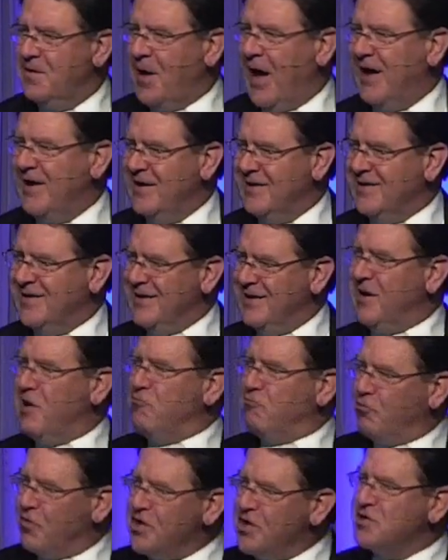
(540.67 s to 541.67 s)
I didn't get
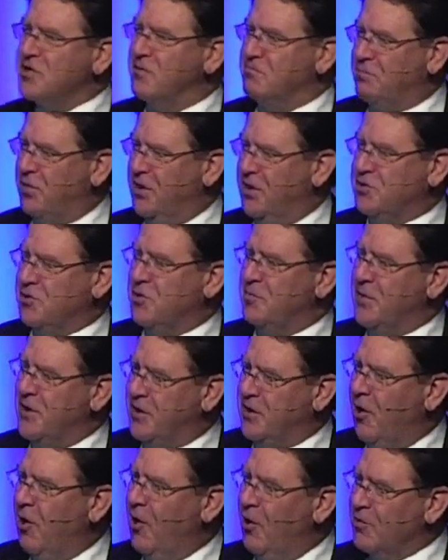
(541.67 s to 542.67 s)
a recent picture
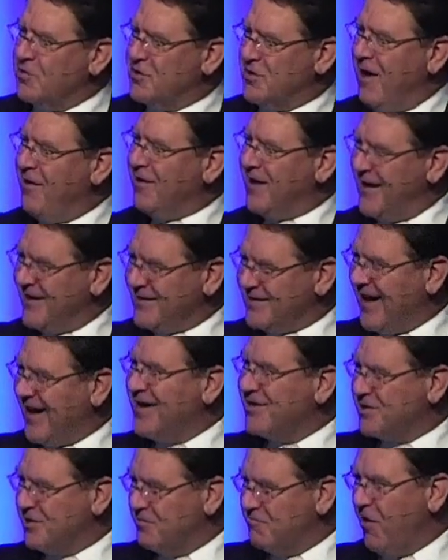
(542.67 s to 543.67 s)
because now it has
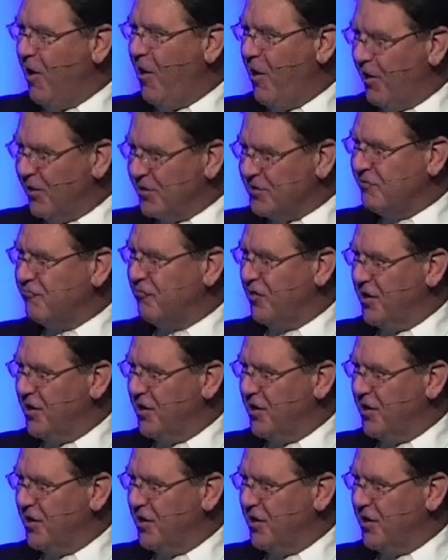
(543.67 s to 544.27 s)
gates and bars in